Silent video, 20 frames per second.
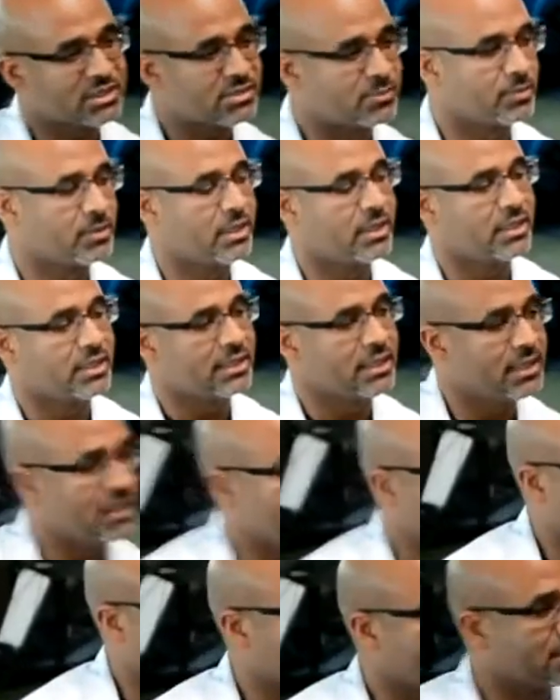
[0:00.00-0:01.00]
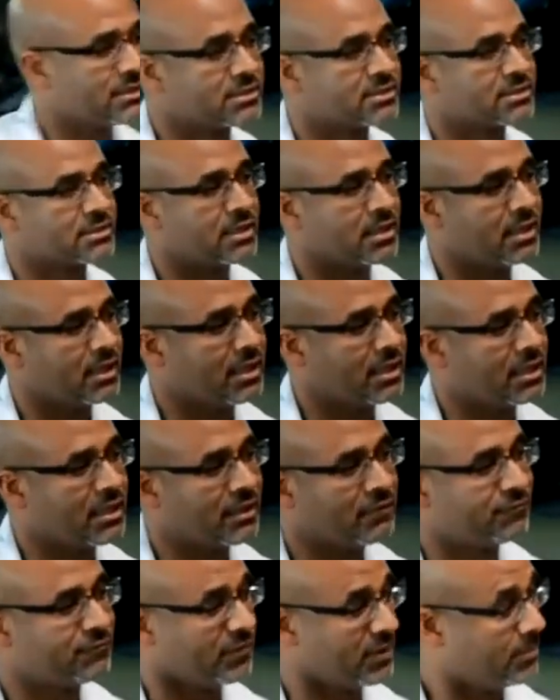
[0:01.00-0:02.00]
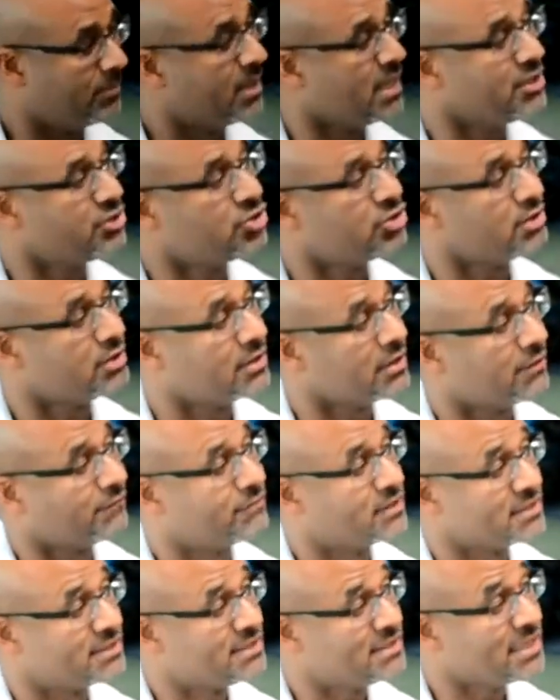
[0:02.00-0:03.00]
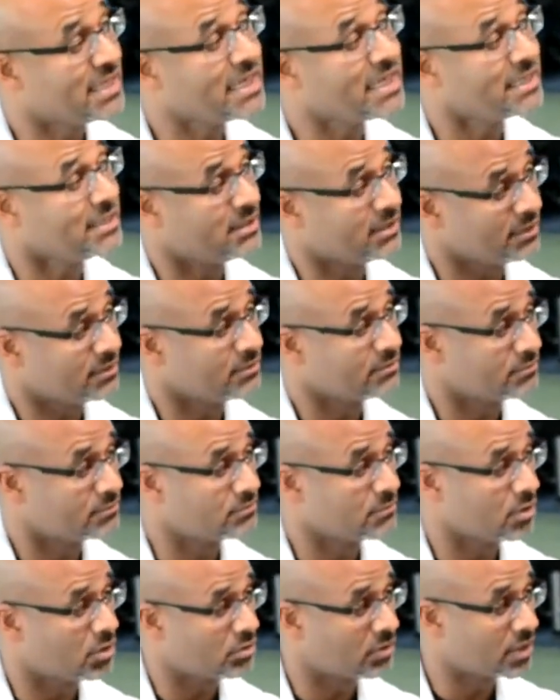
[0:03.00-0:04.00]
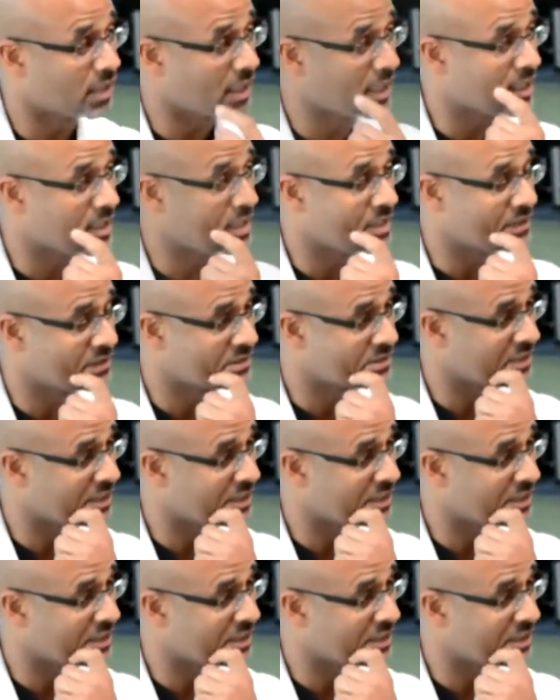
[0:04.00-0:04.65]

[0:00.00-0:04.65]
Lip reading: splint is inflammation of the tendon. Okay, it's